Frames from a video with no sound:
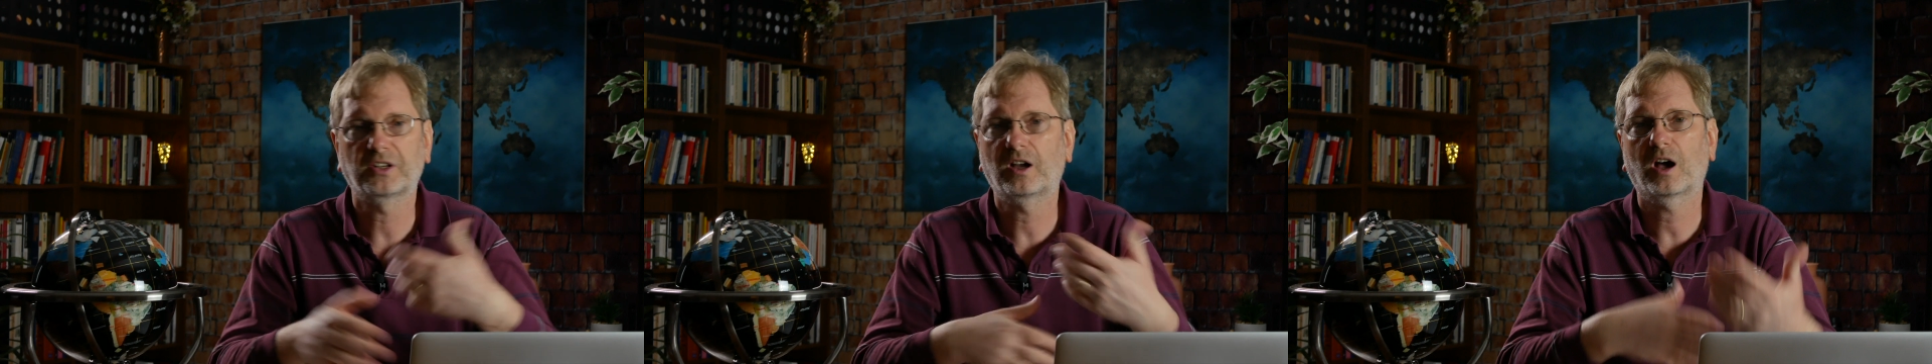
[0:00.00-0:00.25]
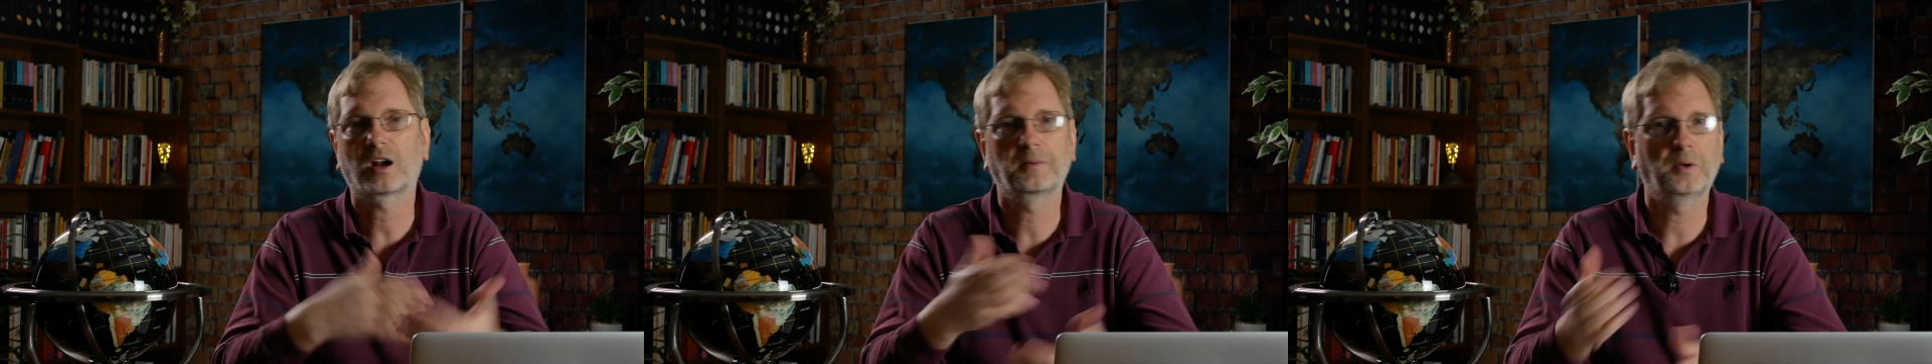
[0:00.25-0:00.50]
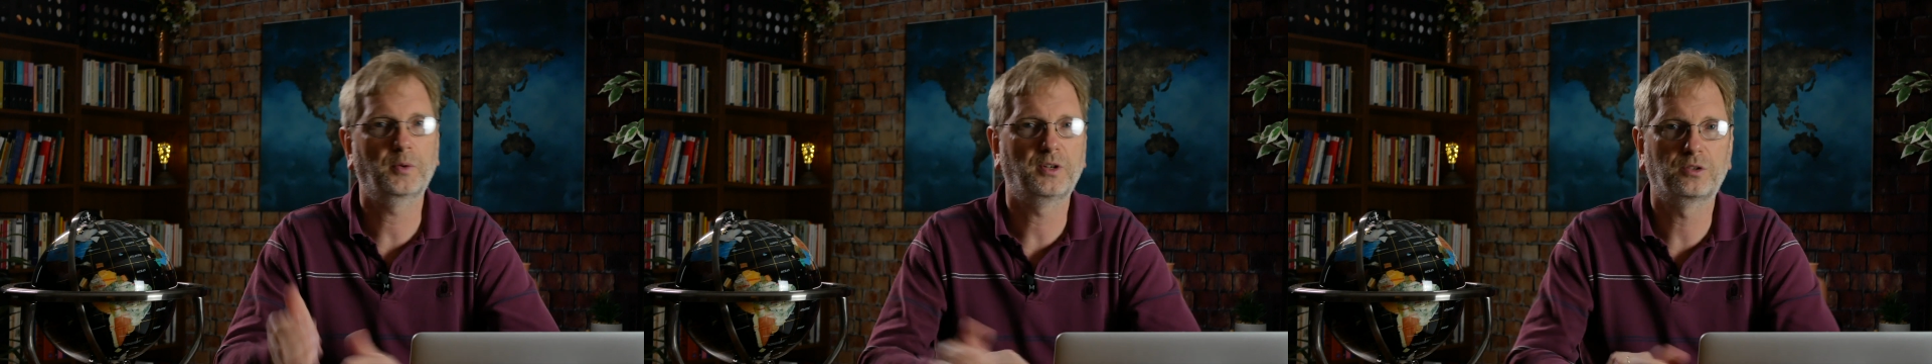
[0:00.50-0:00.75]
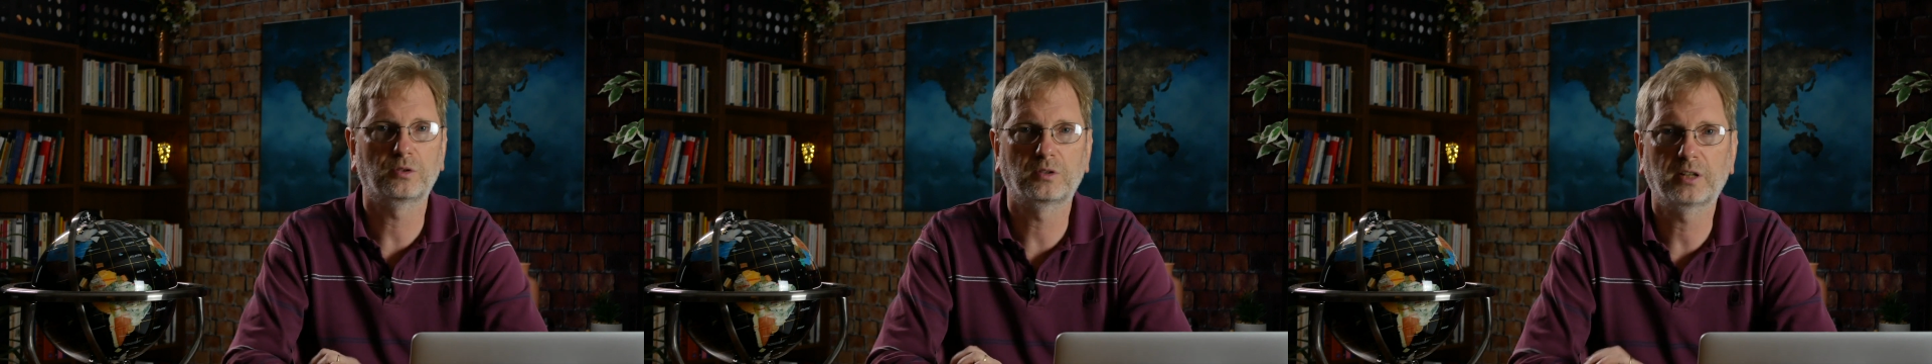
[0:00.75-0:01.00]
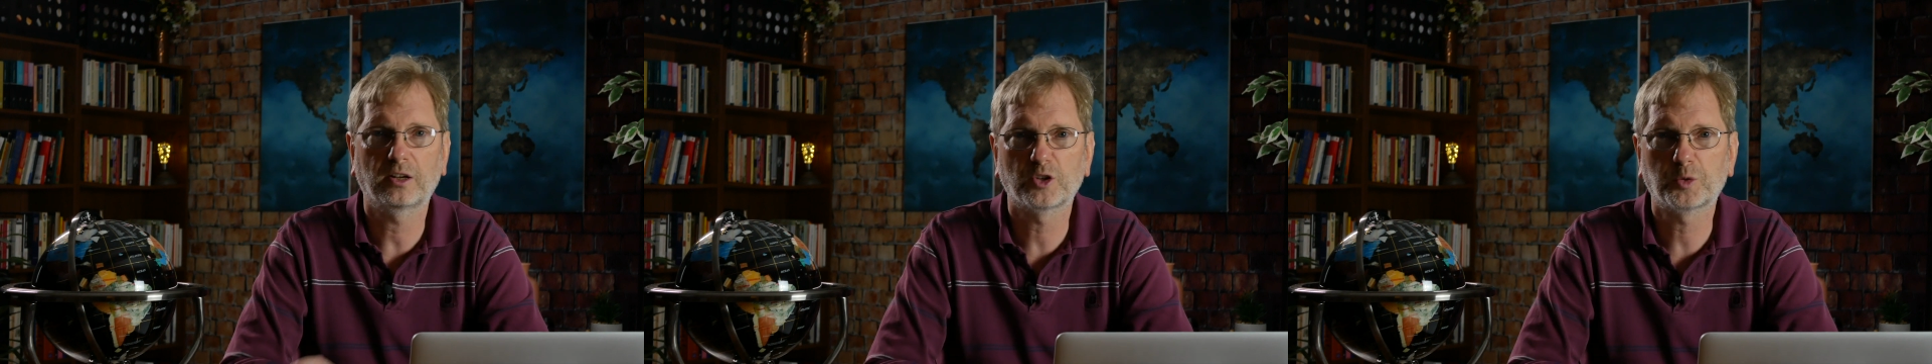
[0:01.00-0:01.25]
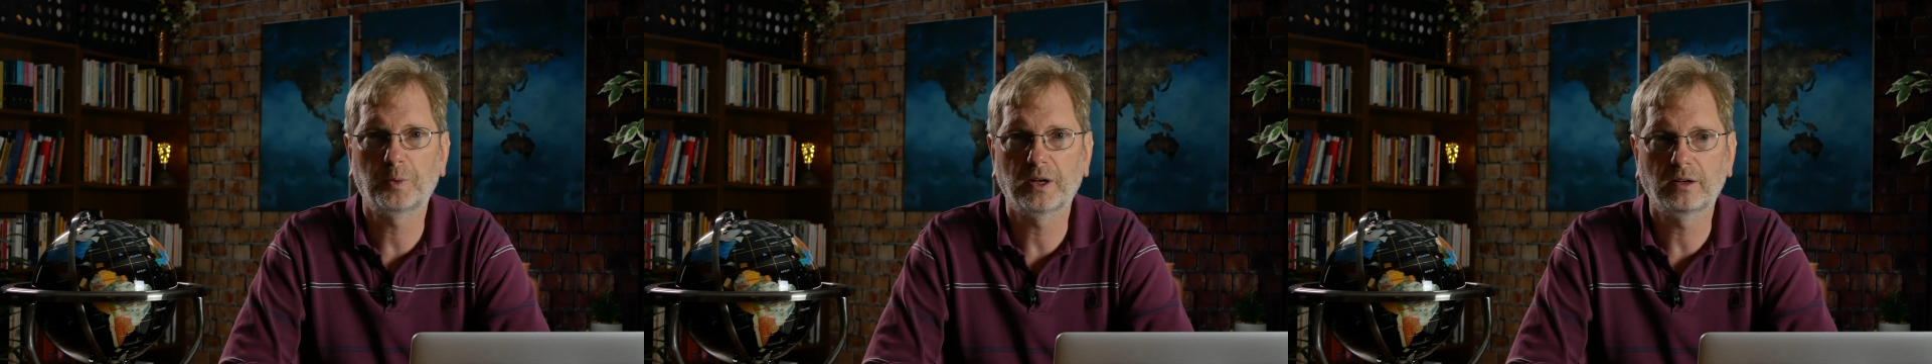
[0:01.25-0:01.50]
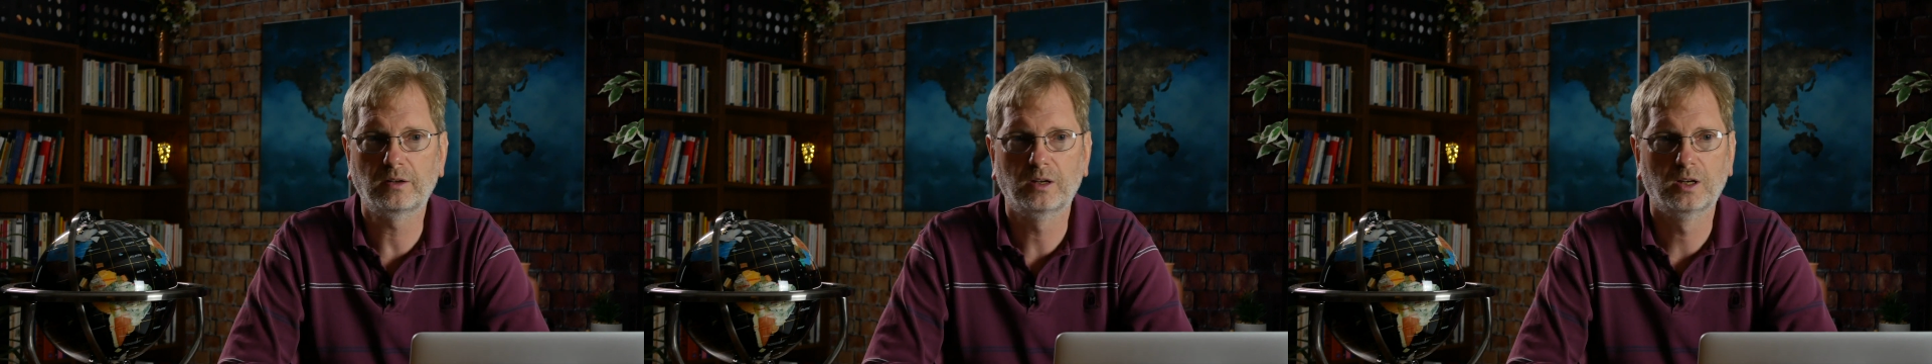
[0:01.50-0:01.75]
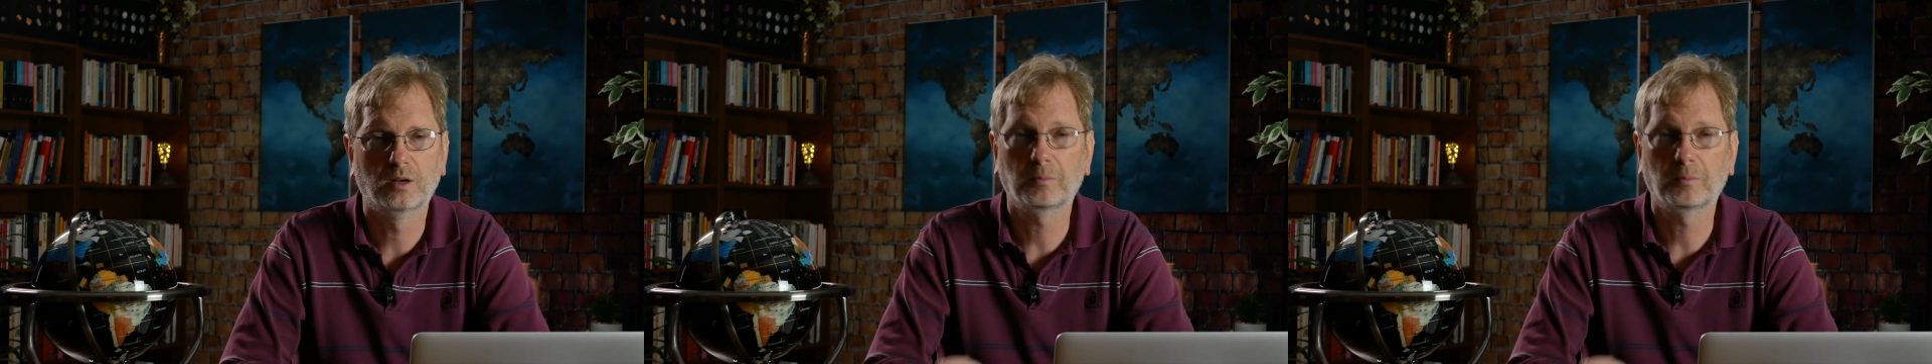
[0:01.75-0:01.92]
economy went into a tailspin.